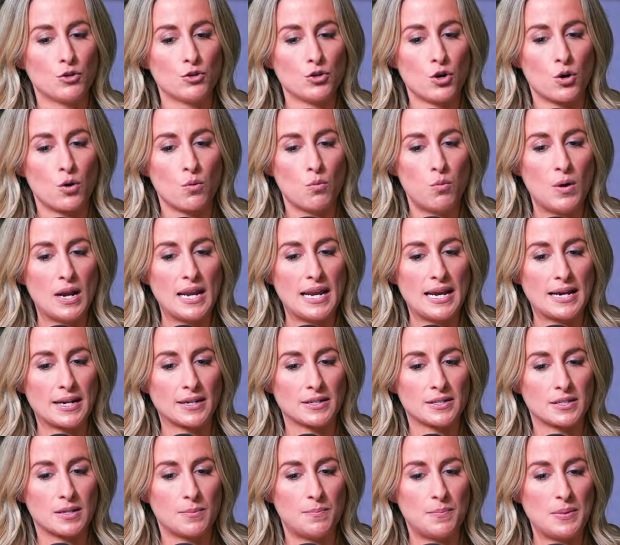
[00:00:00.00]
you're not
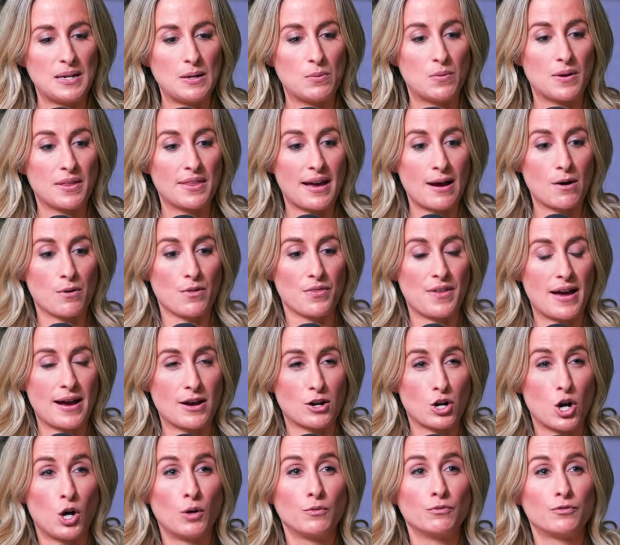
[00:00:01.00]
willing to be without
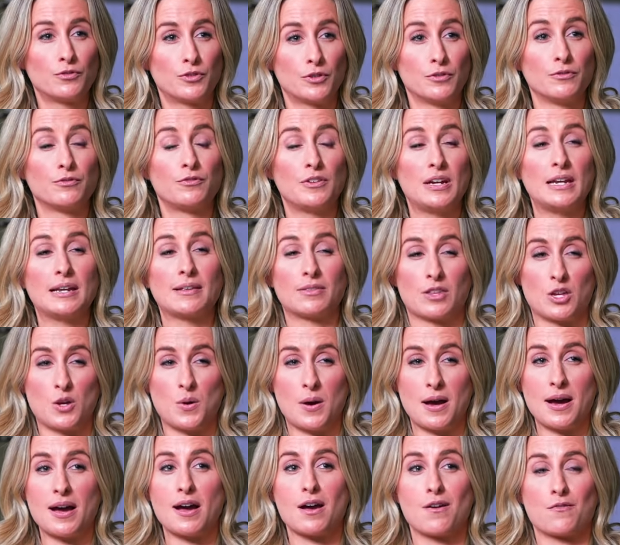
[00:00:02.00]
that confident feeling that
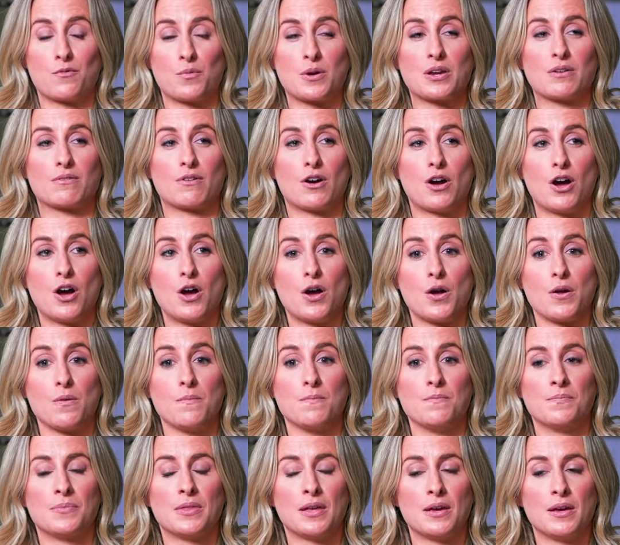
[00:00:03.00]
you have when you're at
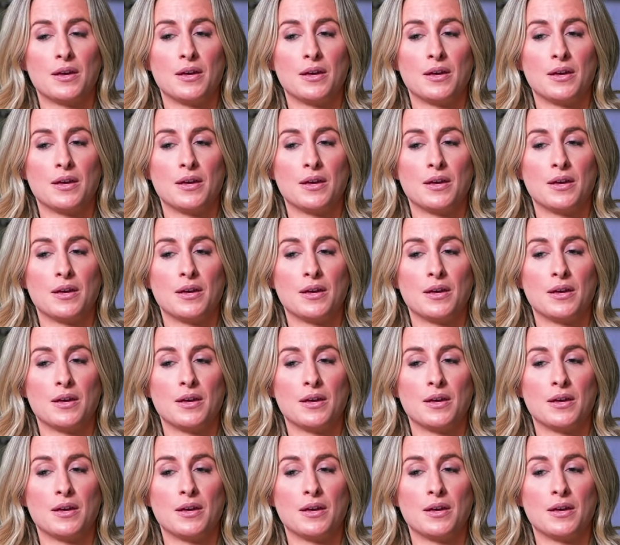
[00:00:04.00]
home